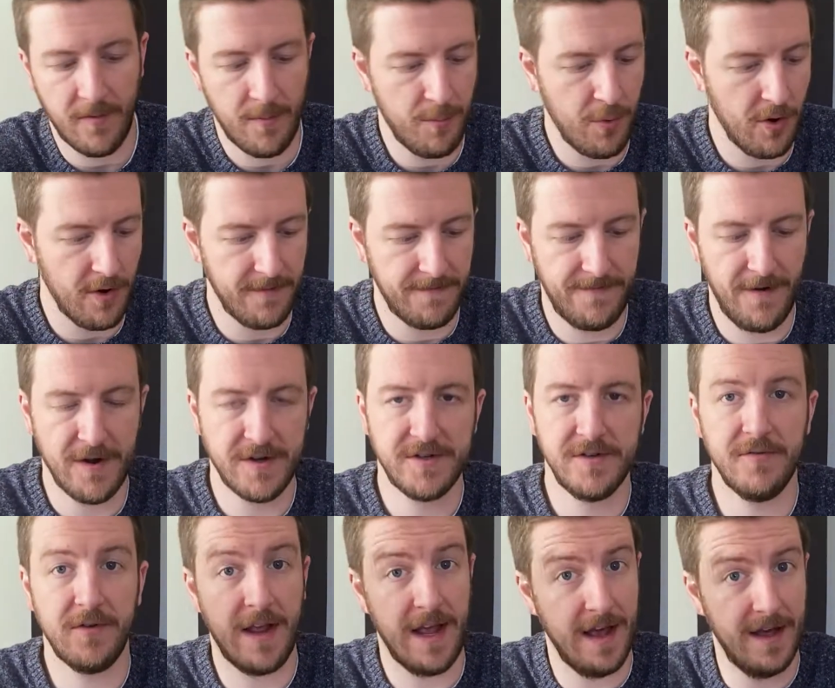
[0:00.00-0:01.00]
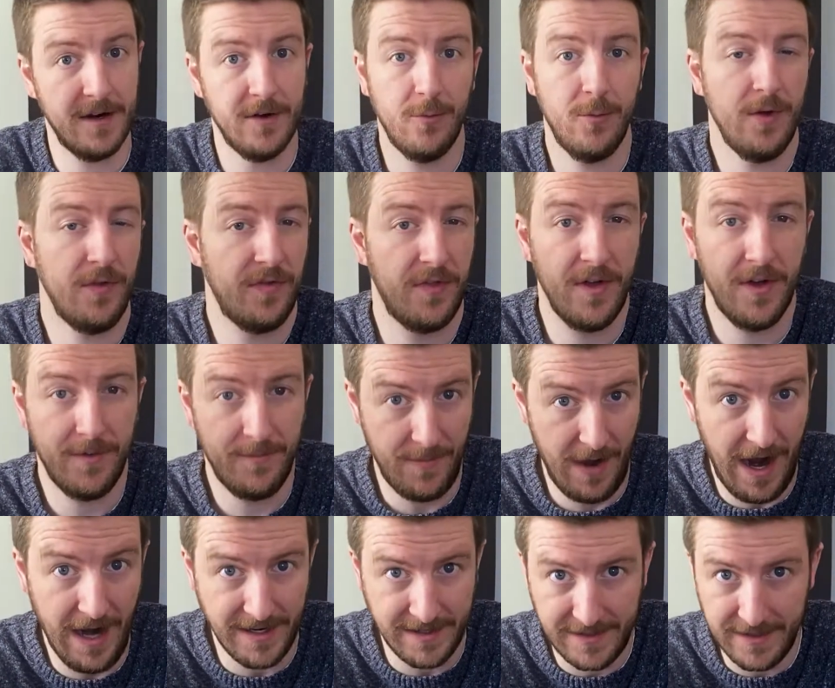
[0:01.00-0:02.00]
Pour a fresh new candle with the
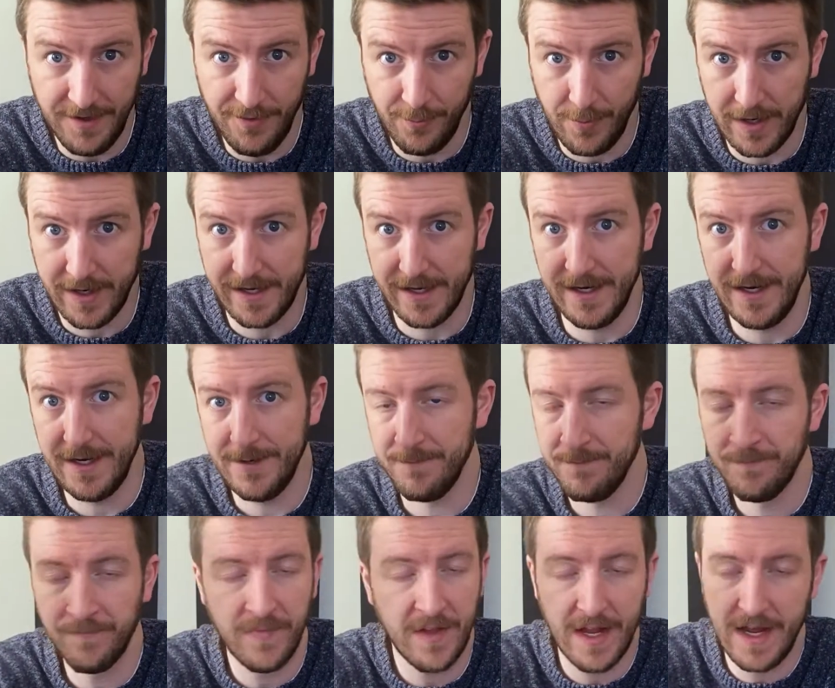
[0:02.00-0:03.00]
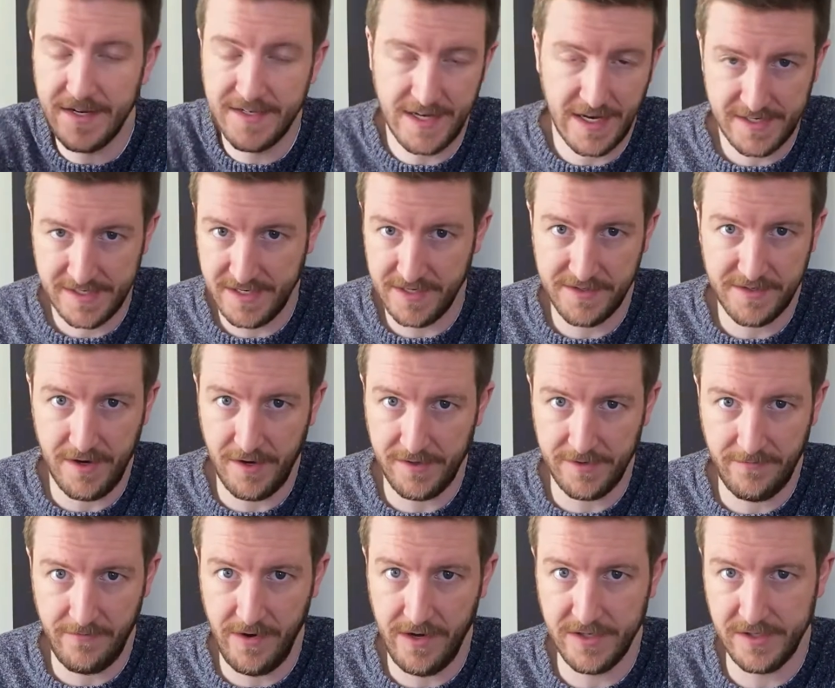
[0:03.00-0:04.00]
ideal wick in it and test it start to
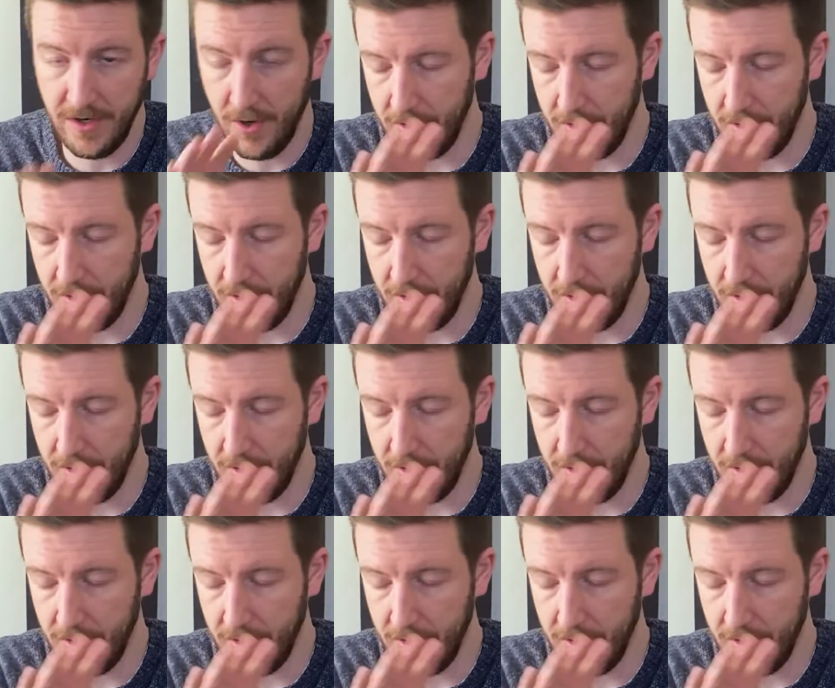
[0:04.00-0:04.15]
finish.